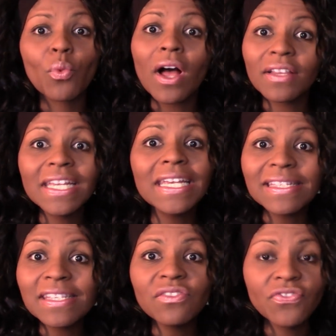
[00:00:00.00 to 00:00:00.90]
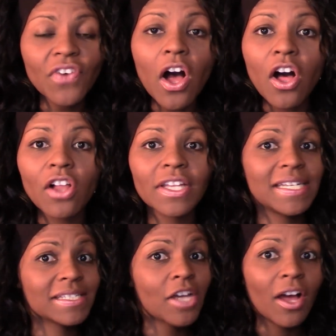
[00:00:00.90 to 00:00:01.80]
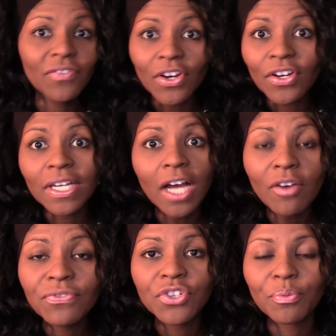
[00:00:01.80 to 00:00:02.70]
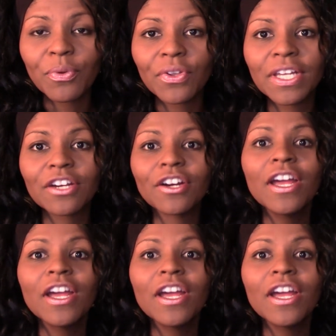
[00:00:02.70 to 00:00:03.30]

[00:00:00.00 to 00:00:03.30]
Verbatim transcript: while he is in fall and he's not very comfortable here,